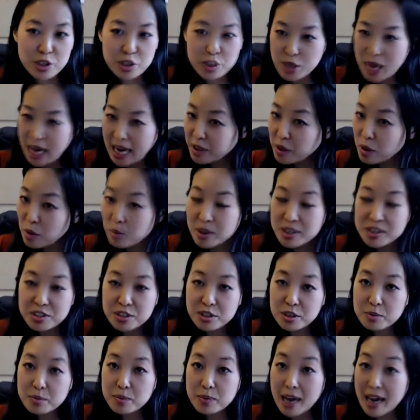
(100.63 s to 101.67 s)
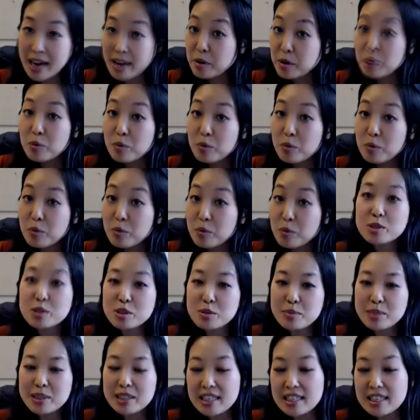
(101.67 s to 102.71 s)
I don't want you to, I don't want people to
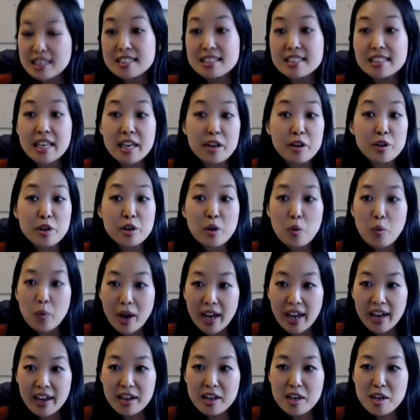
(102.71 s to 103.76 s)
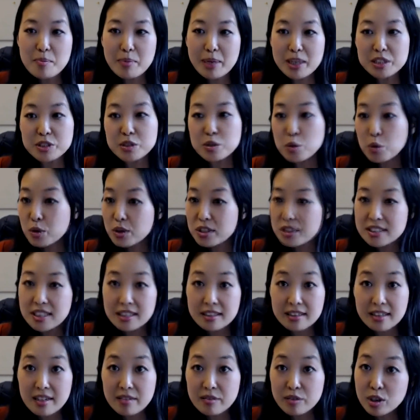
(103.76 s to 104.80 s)
be like scared away by stories that
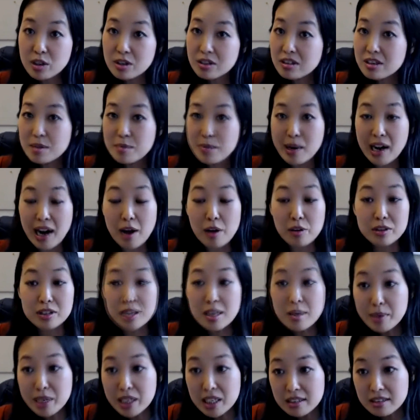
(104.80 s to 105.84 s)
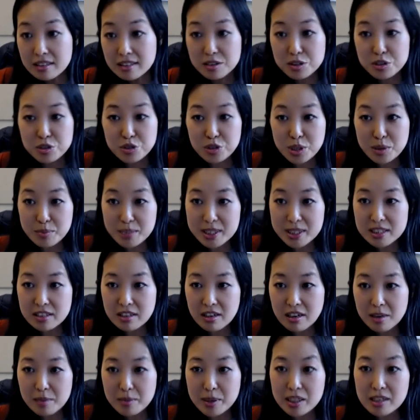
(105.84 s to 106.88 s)
they've heard about how limited these treatments
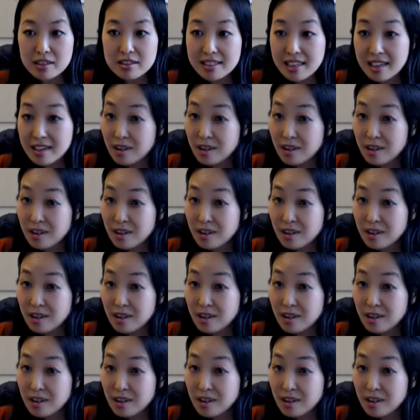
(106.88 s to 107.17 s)
are because like